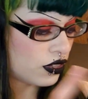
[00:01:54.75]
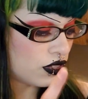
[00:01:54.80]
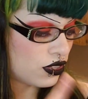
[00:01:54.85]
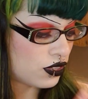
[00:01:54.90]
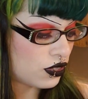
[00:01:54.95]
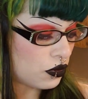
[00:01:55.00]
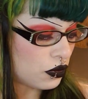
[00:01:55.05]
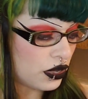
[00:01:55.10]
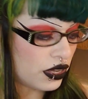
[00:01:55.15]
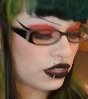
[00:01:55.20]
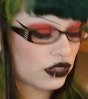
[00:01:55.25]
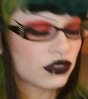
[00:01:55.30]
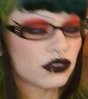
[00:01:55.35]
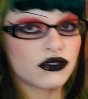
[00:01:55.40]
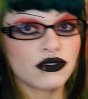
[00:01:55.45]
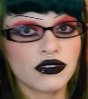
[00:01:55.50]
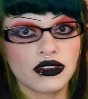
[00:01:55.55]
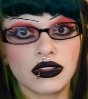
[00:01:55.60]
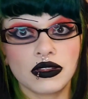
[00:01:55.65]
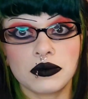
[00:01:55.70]
So Ethan
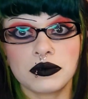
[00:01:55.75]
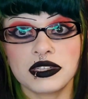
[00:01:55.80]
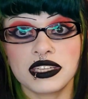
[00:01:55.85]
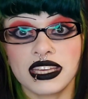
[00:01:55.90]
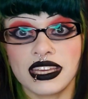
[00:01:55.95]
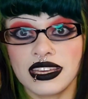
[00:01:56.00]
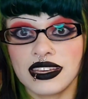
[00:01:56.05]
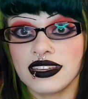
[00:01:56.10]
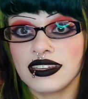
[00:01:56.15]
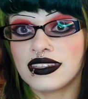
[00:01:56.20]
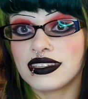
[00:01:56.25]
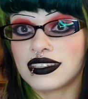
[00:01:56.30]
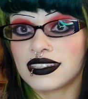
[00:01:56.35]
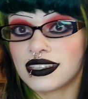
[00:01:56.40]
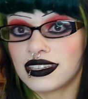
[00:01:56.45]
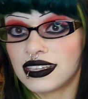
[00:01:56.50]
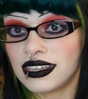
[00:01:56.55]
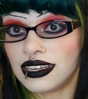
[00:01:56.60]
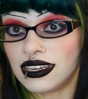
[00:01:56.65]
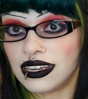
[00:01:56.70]
Phillips
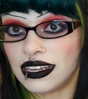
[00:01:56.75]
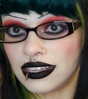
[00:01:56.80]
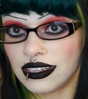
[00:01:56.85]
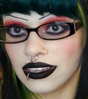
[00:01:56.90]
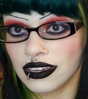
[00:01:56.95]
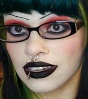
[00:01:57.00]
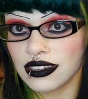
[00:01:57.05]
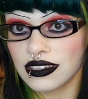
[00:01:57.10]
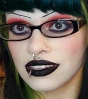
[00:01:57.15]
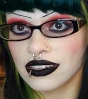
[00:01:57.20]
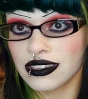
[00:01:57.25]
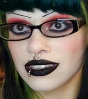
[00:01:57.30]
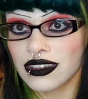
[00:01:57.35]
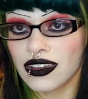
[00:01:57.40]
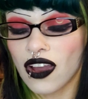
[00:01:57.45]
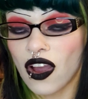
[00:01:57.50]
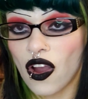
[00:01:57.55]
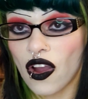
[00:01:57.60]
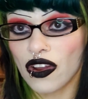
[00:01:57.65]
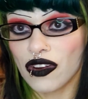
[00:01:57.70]
is Neelix
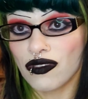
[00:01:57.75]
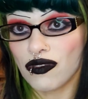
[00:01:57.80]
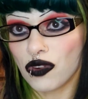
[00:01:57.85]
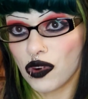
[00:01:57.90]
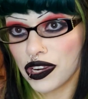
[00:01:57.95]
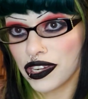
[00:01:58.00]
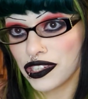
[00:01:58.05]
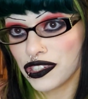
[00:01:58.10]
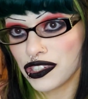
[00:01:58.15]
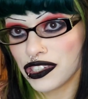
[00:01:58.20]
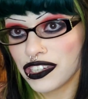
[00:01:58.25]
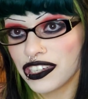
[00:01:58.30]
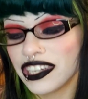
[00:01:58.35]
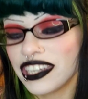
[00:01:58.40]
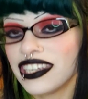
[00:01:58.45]
on Voyager.